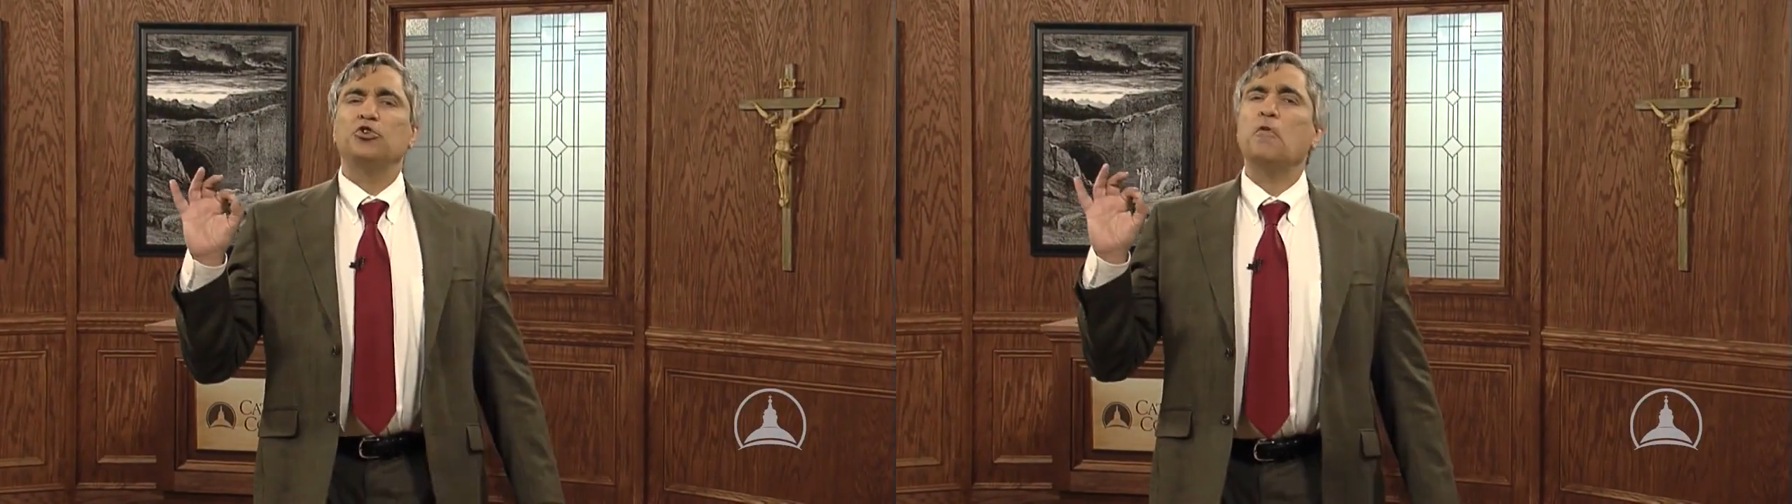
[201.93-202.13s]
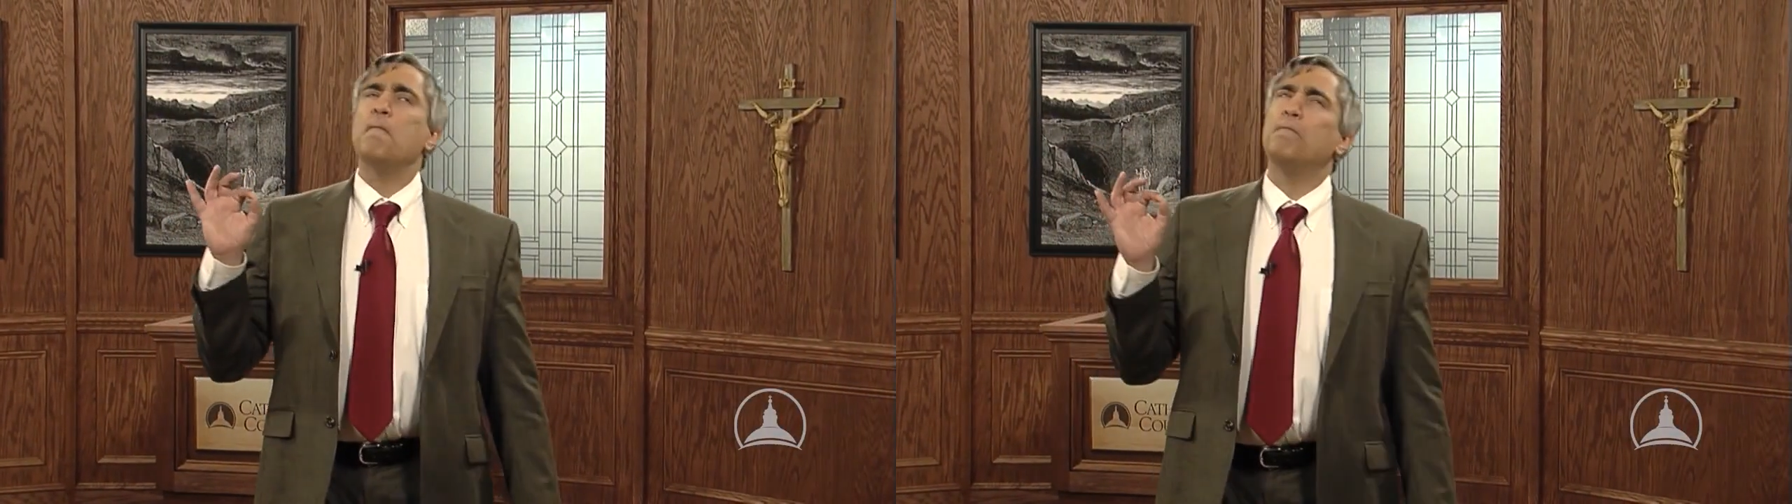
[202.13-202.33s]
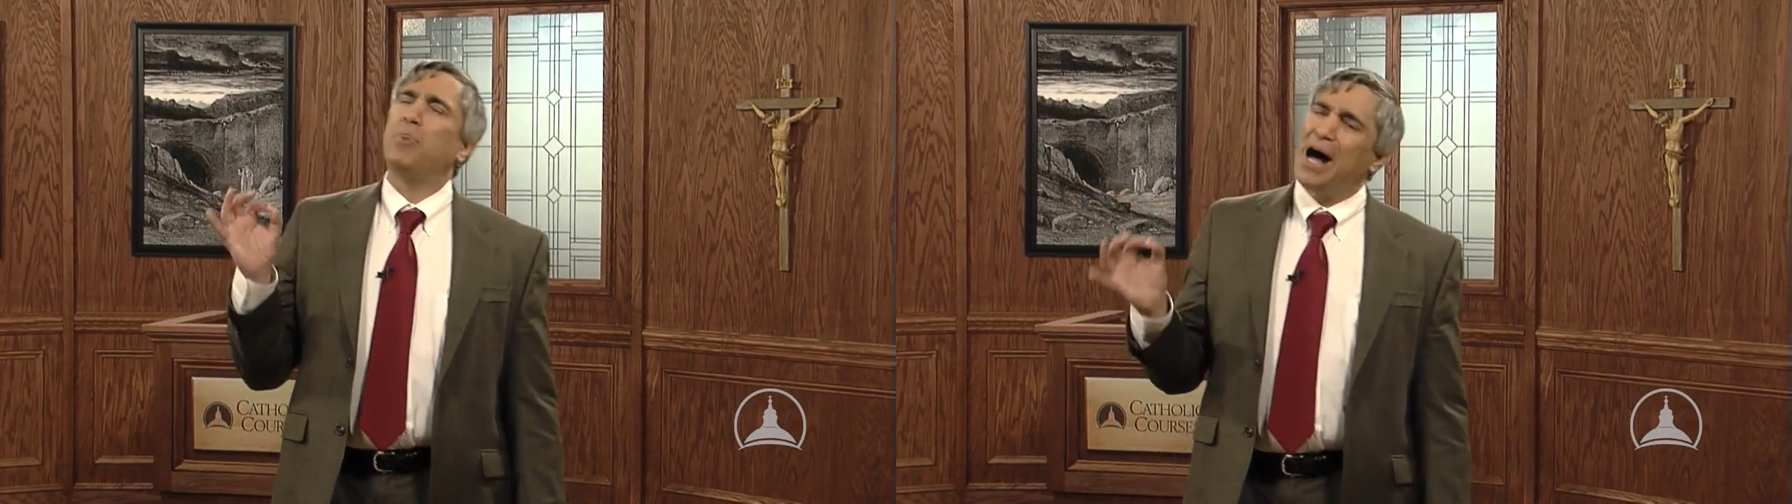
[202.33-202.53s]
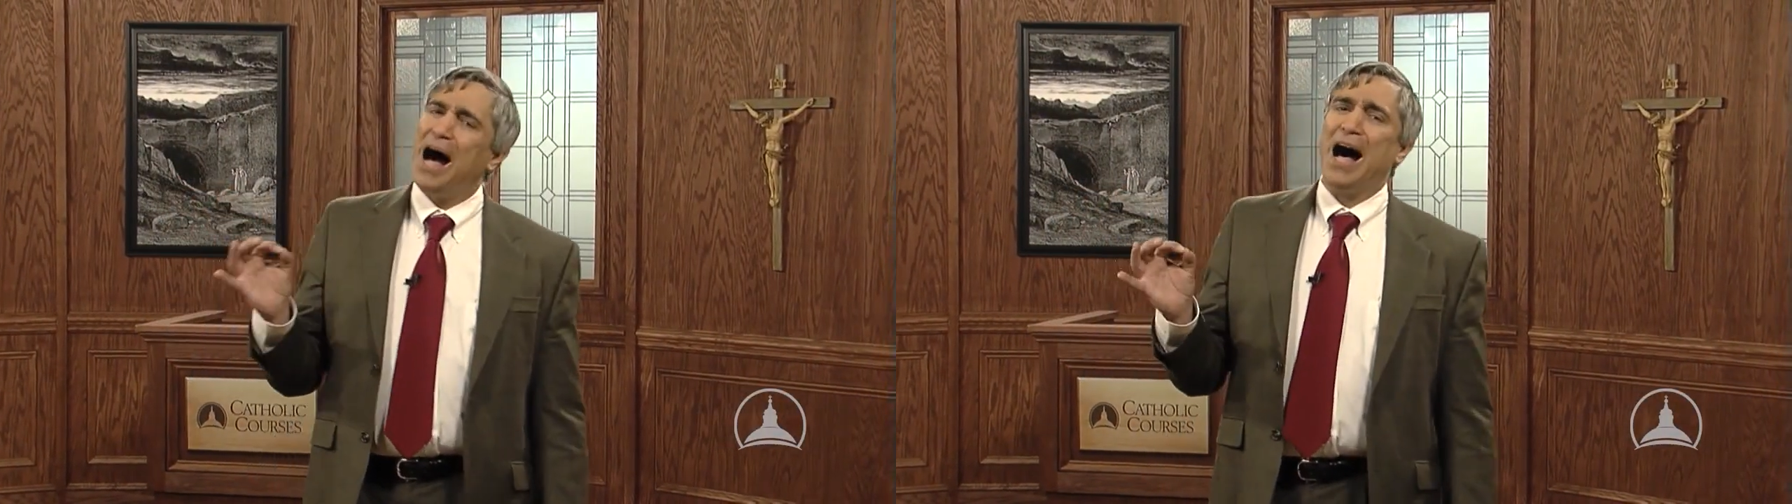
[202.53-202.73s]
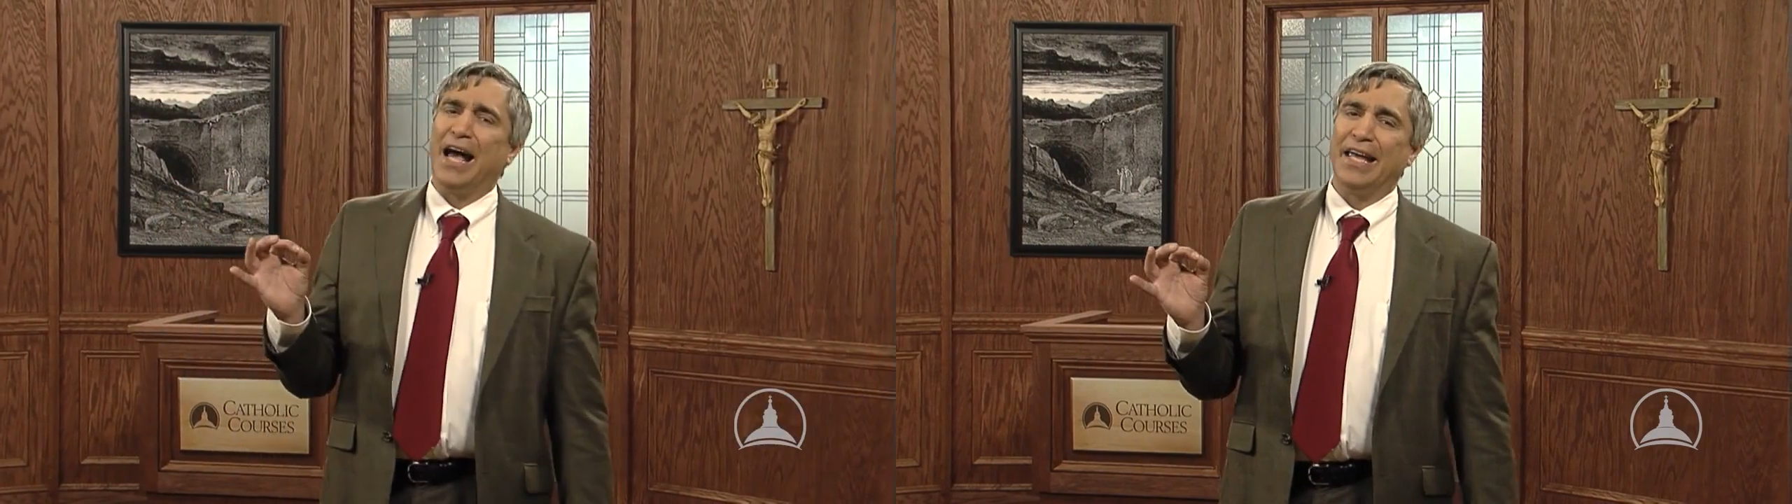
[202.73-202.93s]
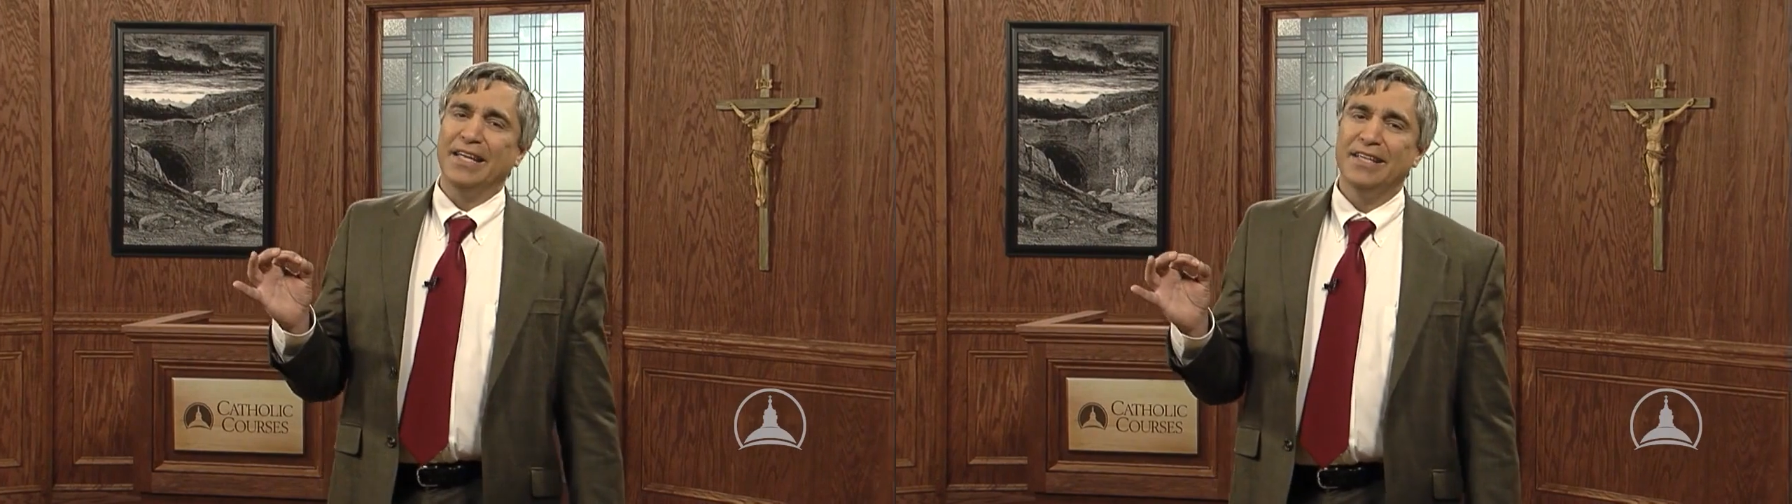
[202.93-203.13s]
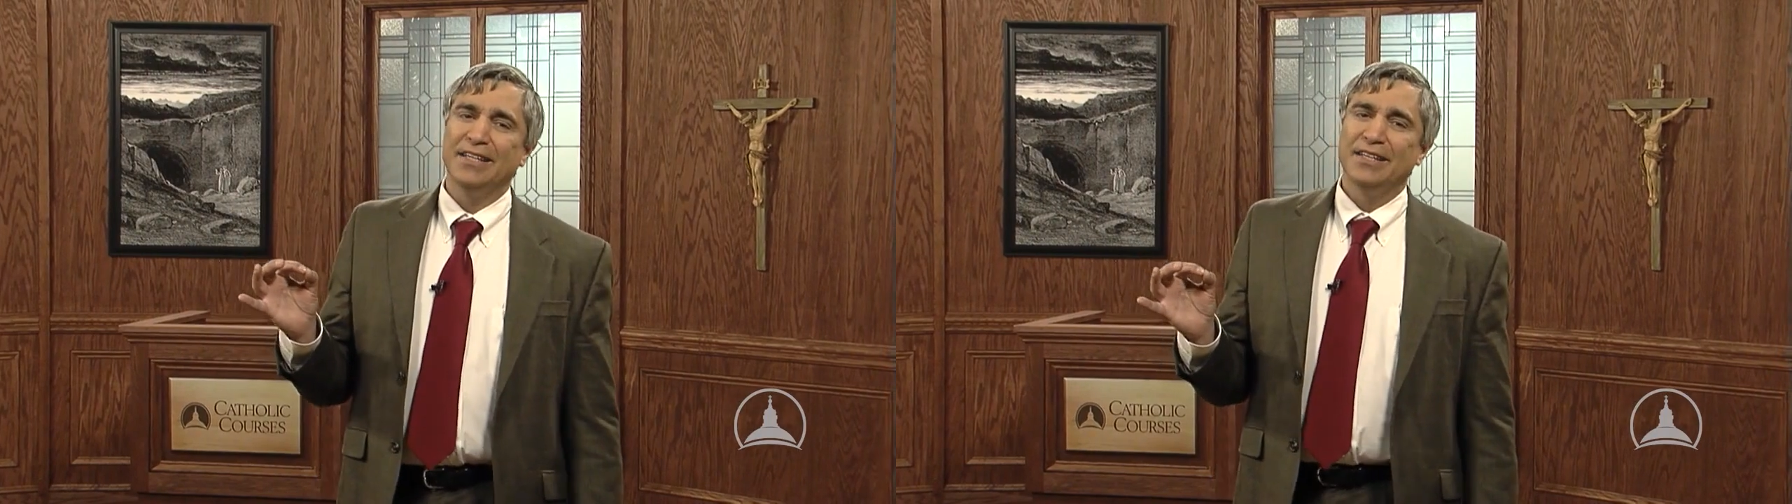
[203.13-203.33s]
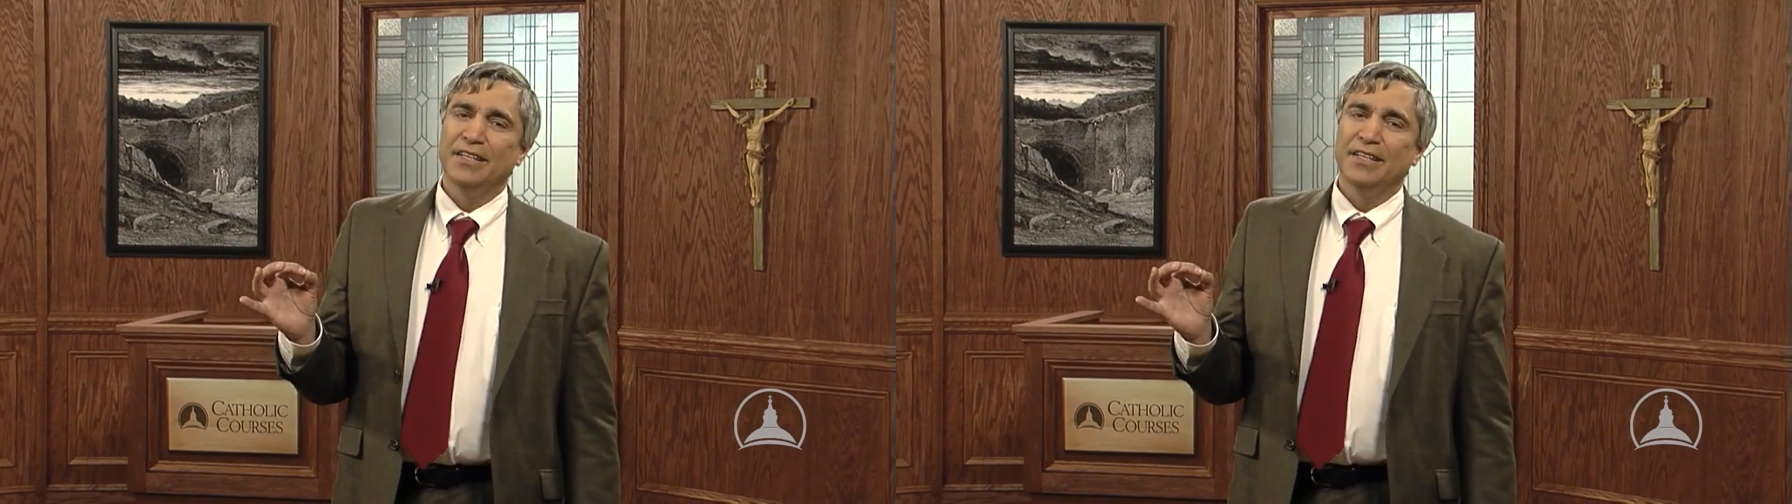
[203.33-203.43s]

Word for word: to buy